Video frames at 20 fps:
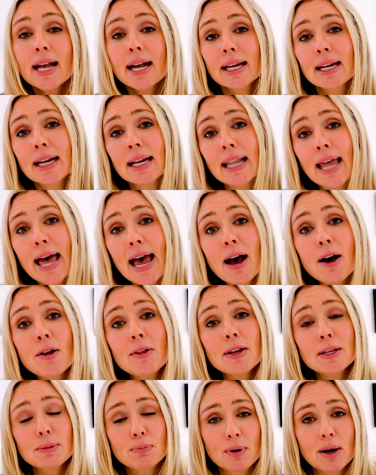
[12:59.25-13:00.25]
can allow
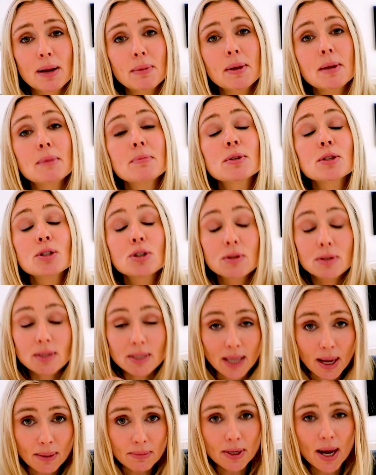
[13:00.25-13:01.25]
these premiums to
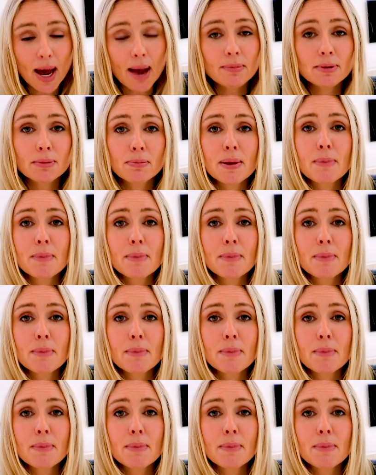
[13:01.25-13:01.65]
sometimes